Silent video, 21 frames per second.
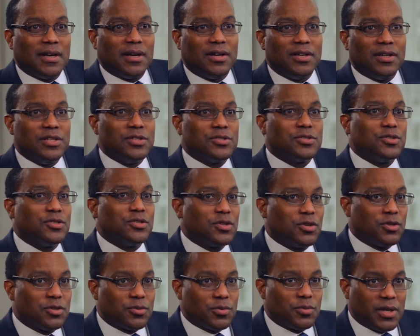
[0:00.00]
Is the
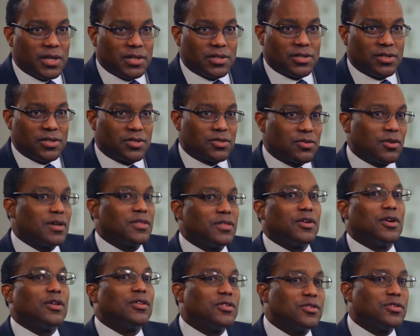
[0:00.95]
church racist? Or I
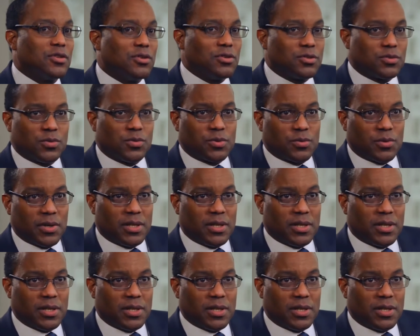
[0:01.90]
thought the church was